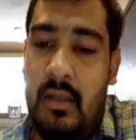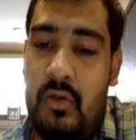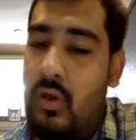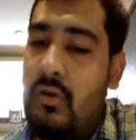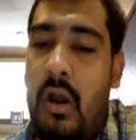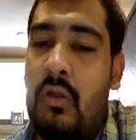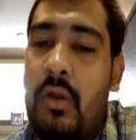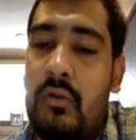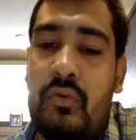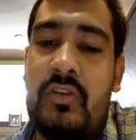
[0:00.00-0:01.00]
You are not
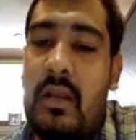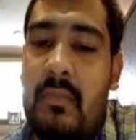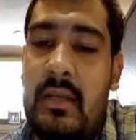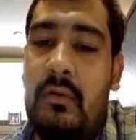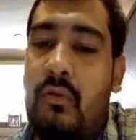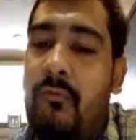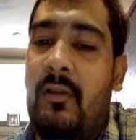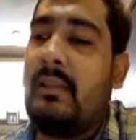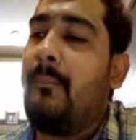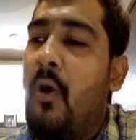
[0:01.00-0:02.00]
going to Germany to
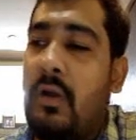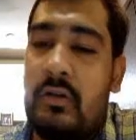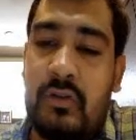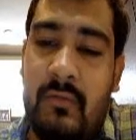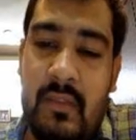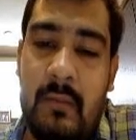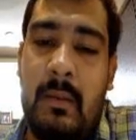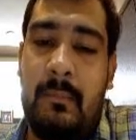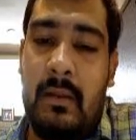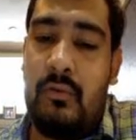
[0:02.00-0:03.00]
fill the pockets of other
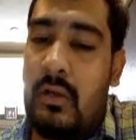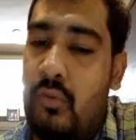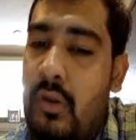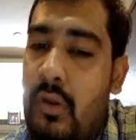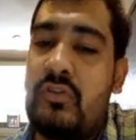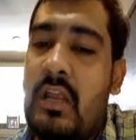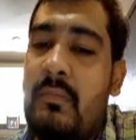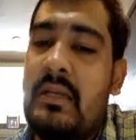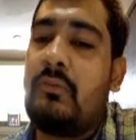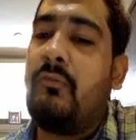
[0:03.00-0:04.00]
people. You are going to
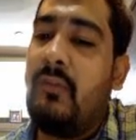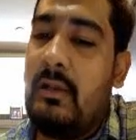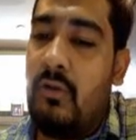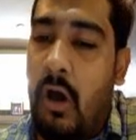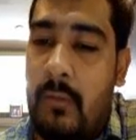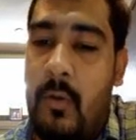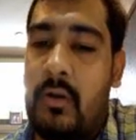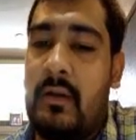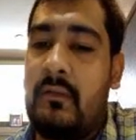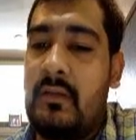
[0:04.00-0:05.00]
Germany to fill your
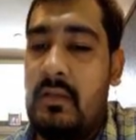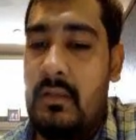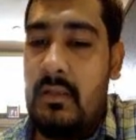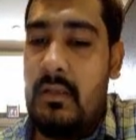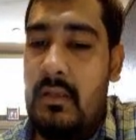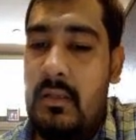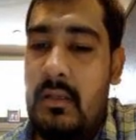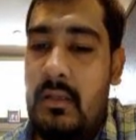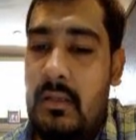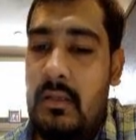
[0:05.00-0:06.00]
pockets.
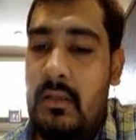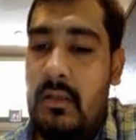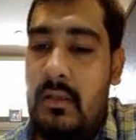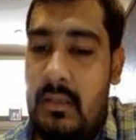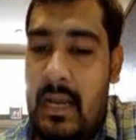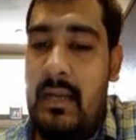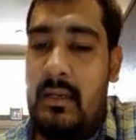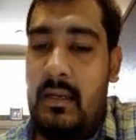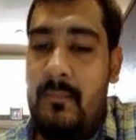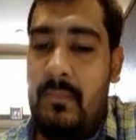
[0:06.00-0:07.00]
Right?
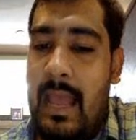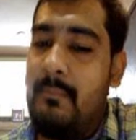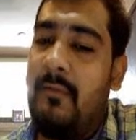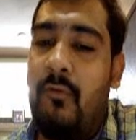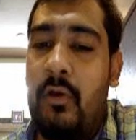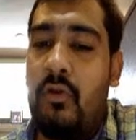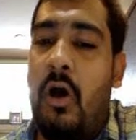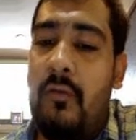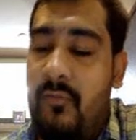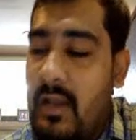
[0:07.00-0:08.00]
And before you
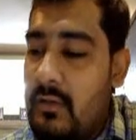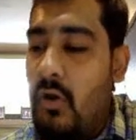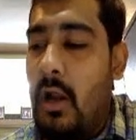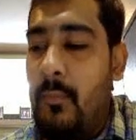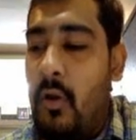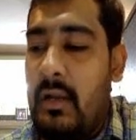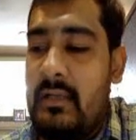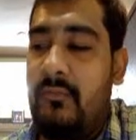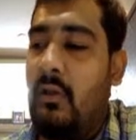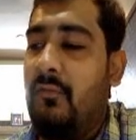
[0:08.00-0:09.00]
are filling your
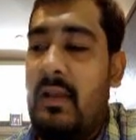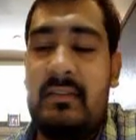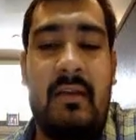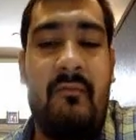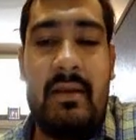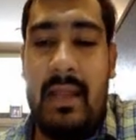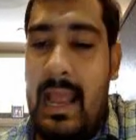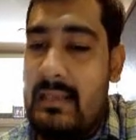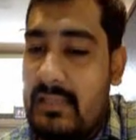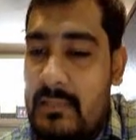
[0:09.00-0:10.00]
pockets, if you are filling someone
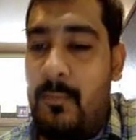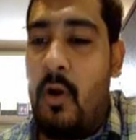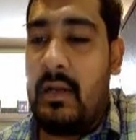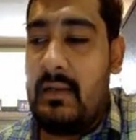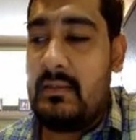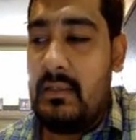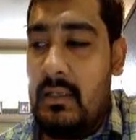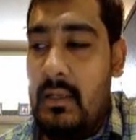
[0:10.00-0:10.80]
else's pockets